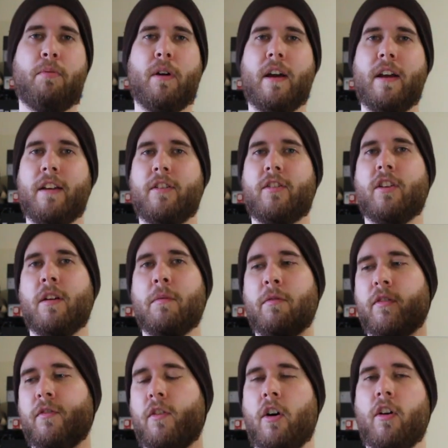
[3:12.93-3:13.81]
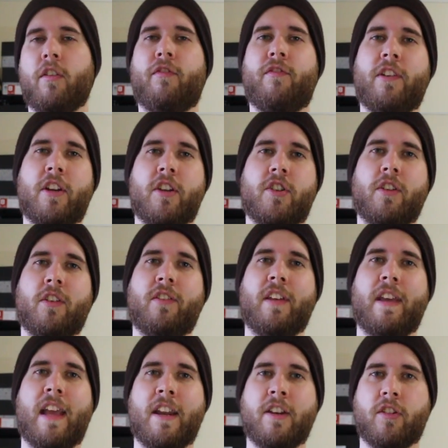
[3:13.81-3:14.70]
But in terms of all the finishers
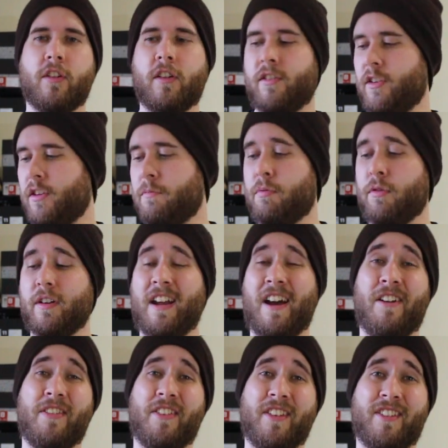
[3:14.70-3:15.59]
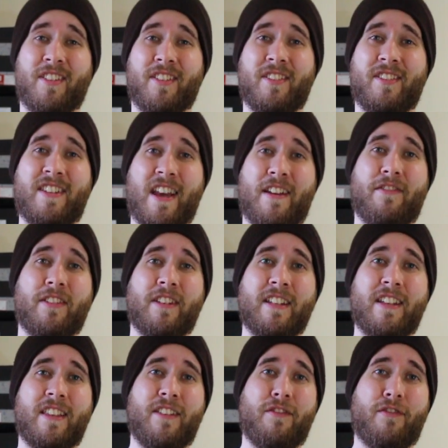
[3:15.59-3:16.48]
that Angelus has put out, this is
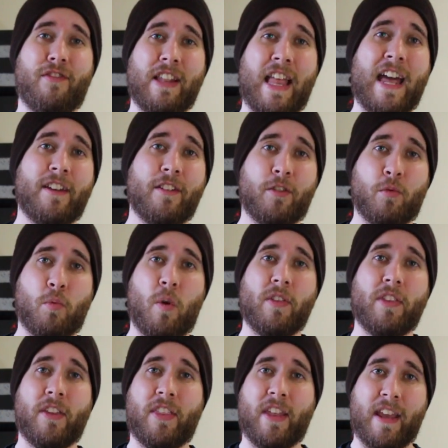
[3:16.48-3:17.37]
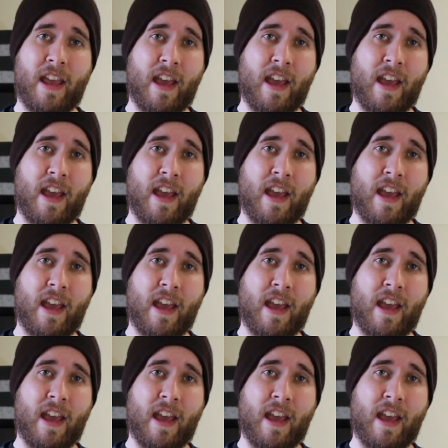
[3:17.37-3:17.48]
definitely the flattest one that they